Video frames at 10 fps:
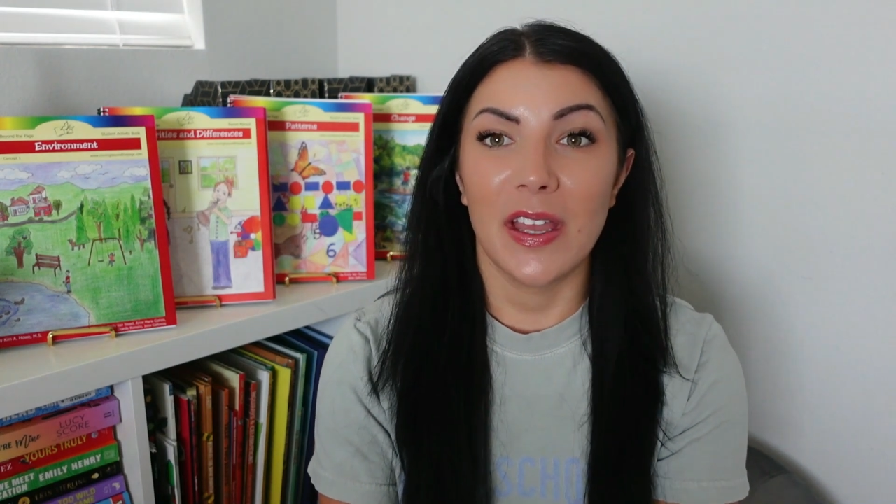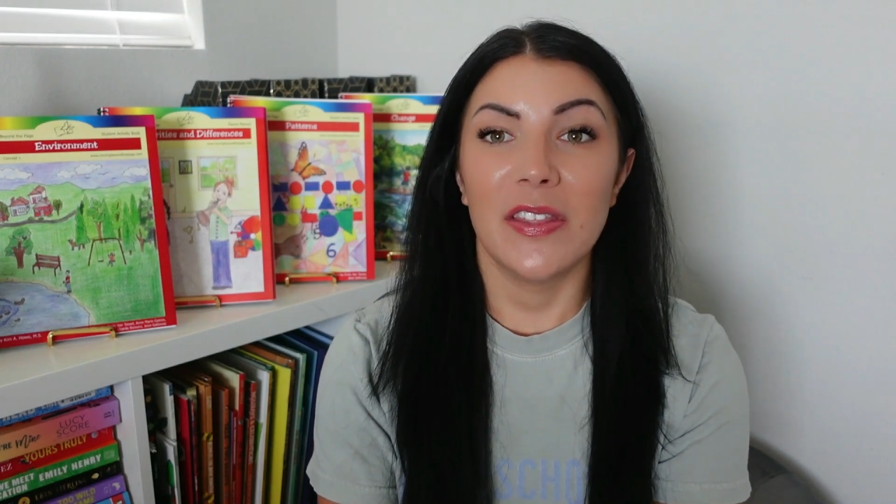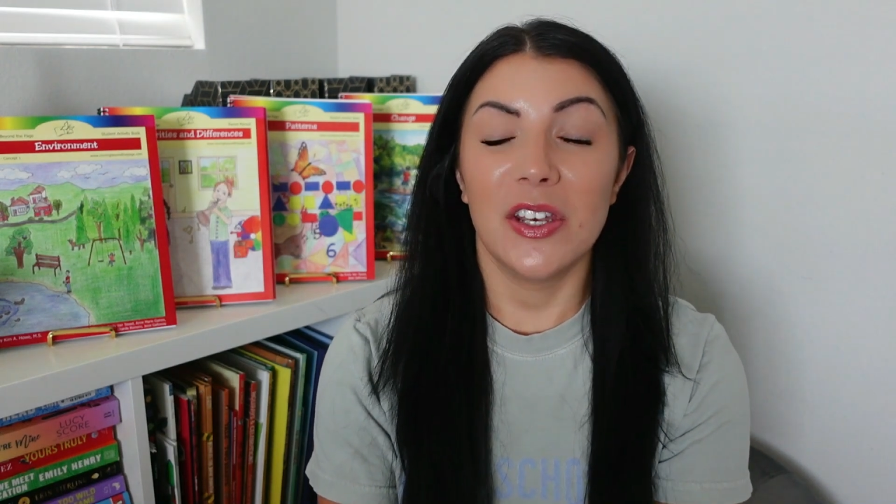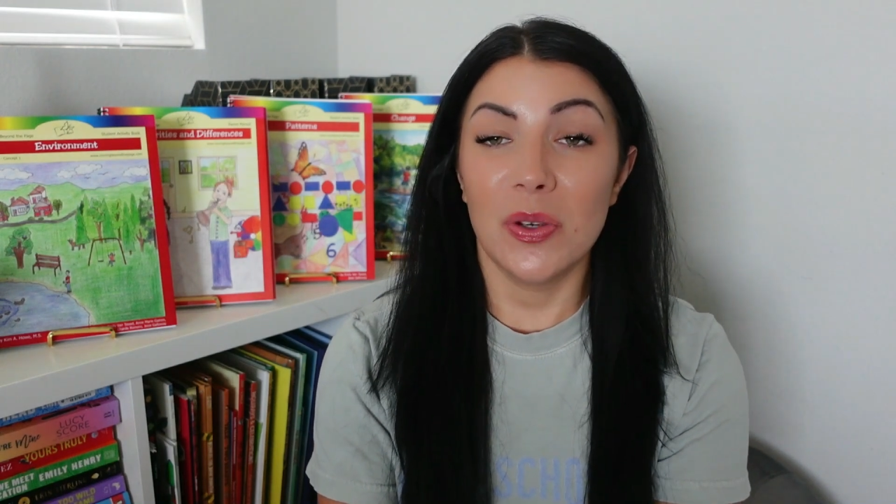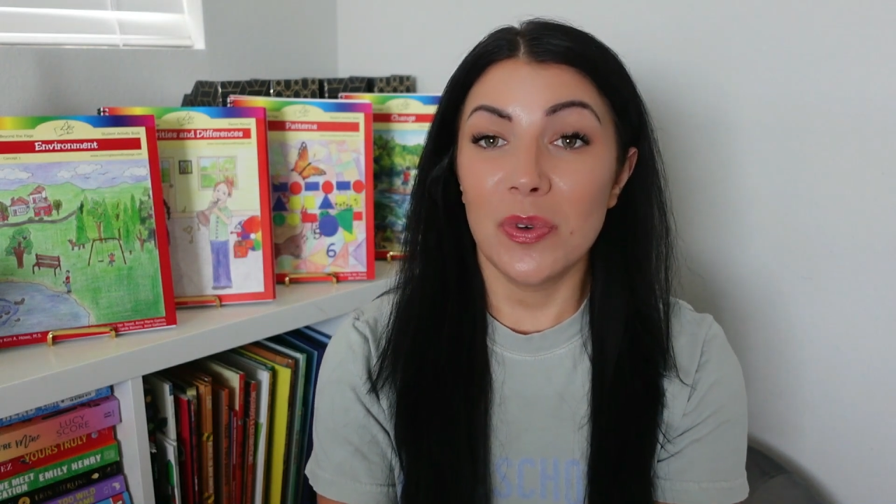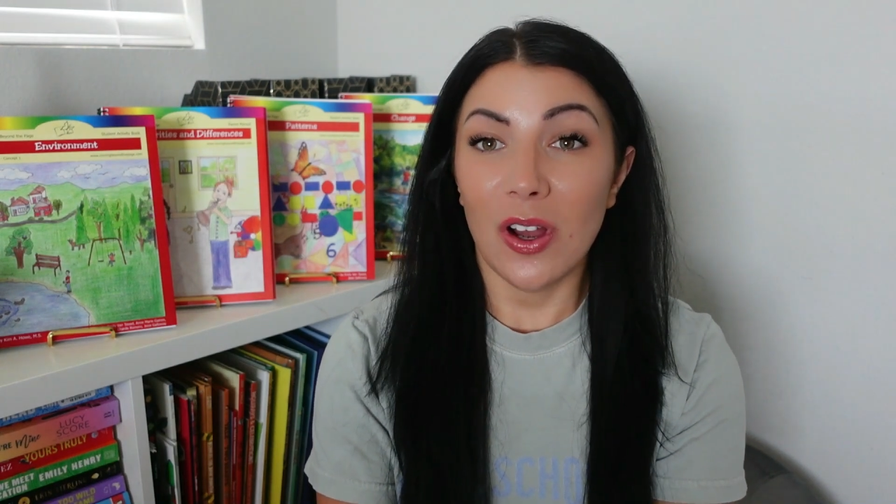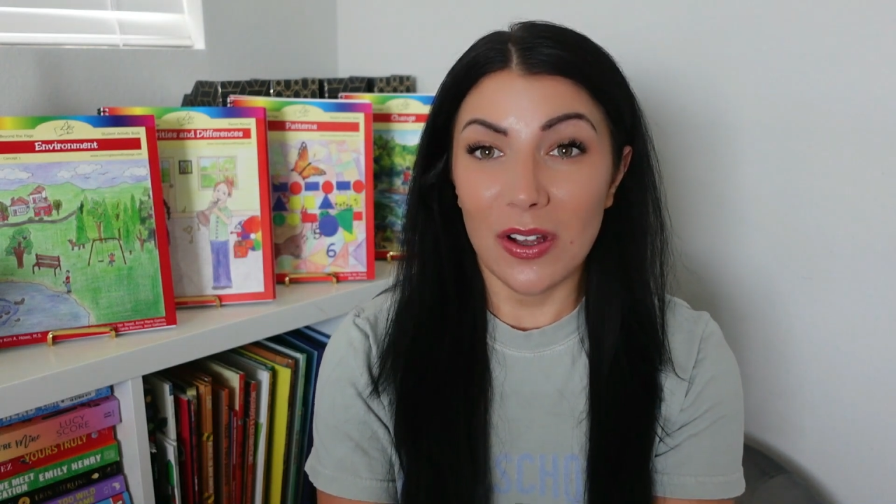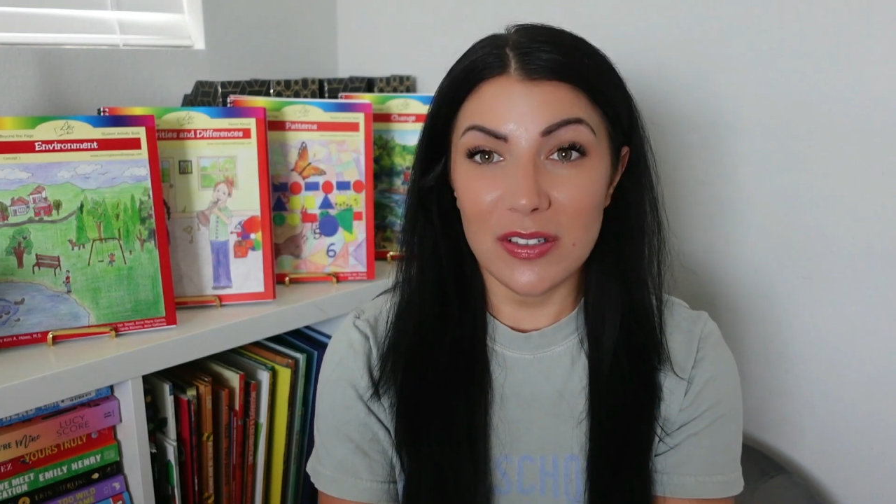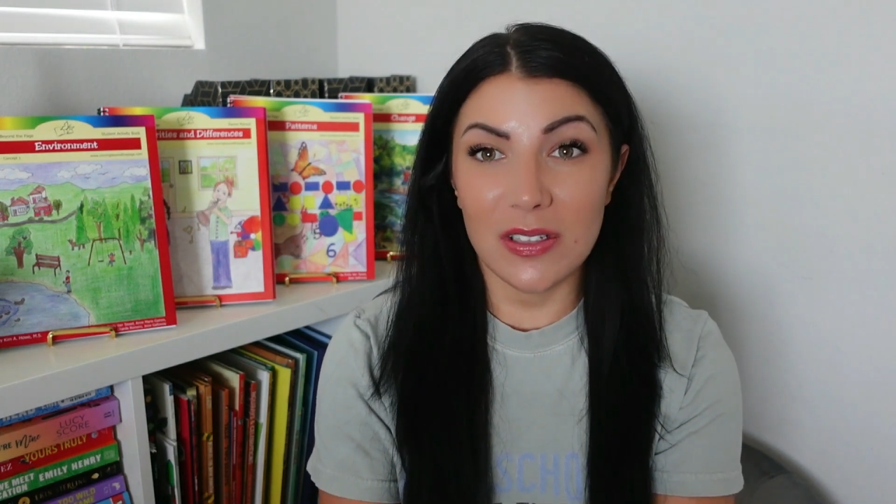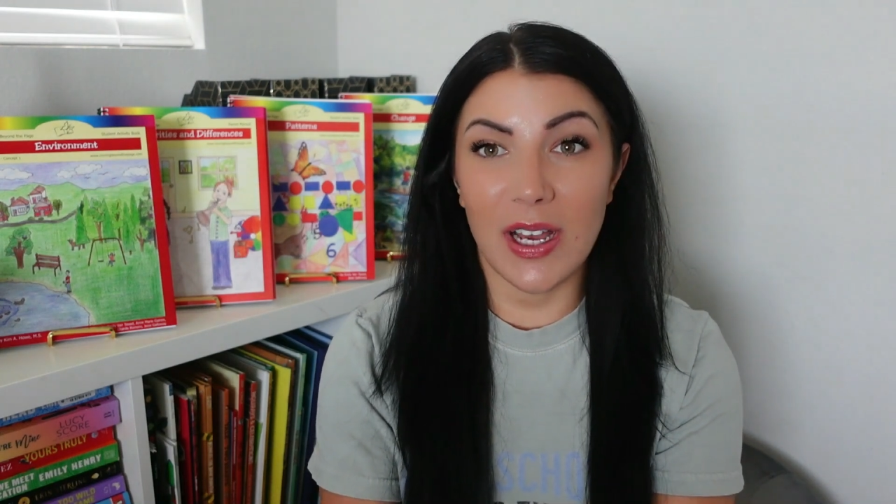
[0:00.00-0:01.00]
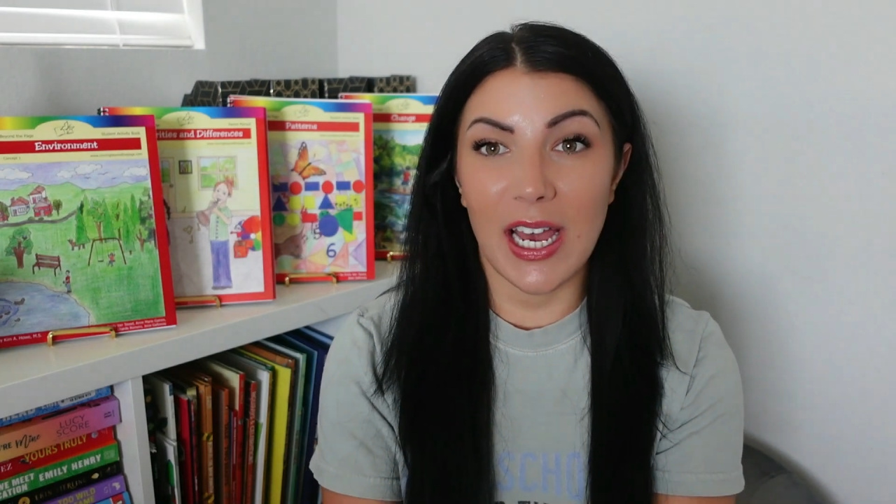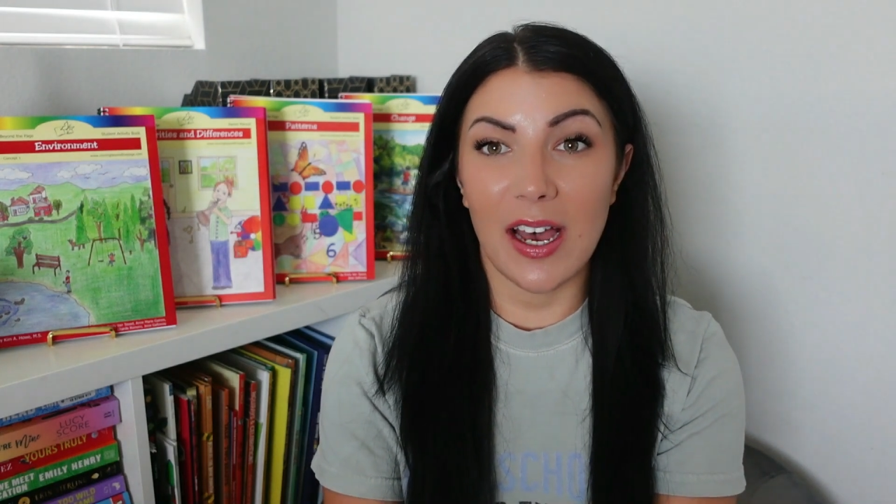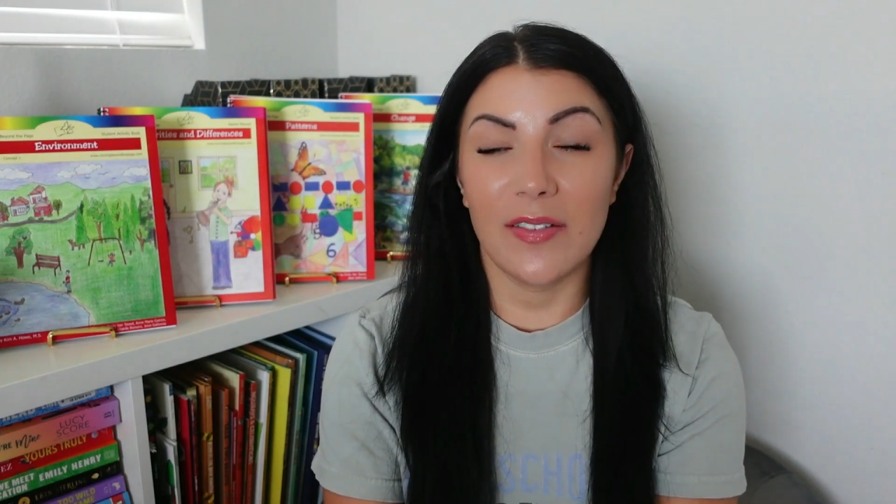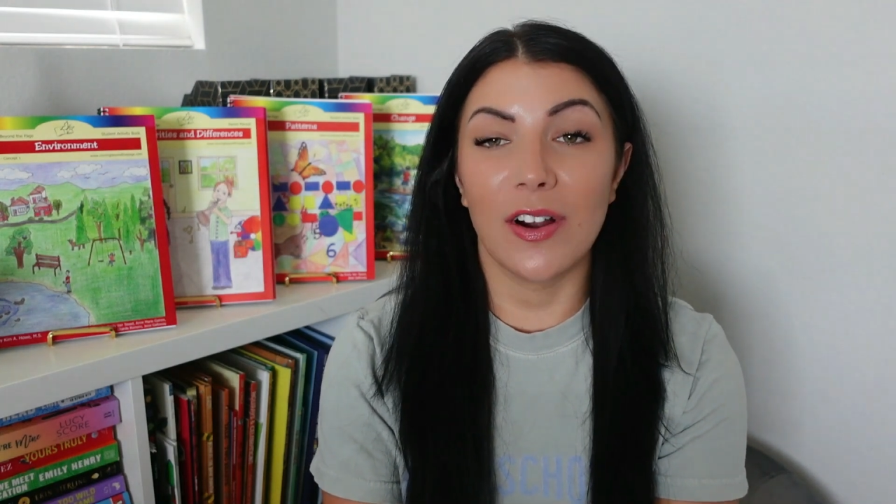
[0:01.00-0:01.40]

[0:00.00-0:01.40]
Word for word: then you would also have